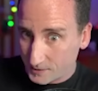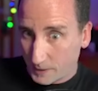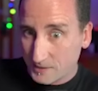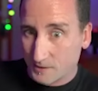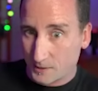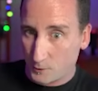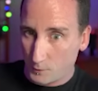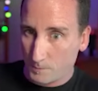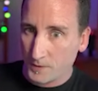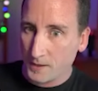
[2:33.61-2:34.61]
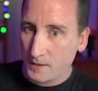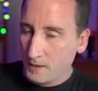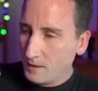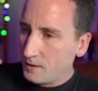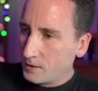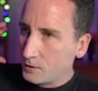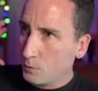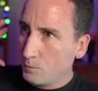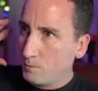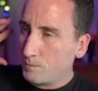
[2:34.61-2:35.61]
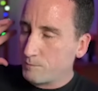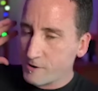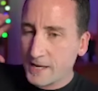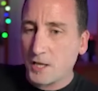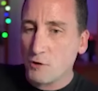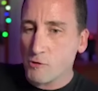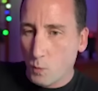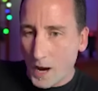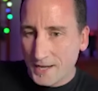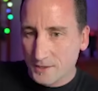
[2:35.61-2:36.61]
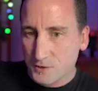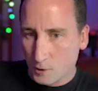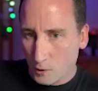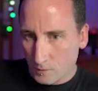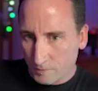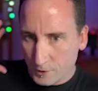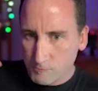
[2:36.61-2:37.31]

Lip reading: basically you're bringing your awareness along for the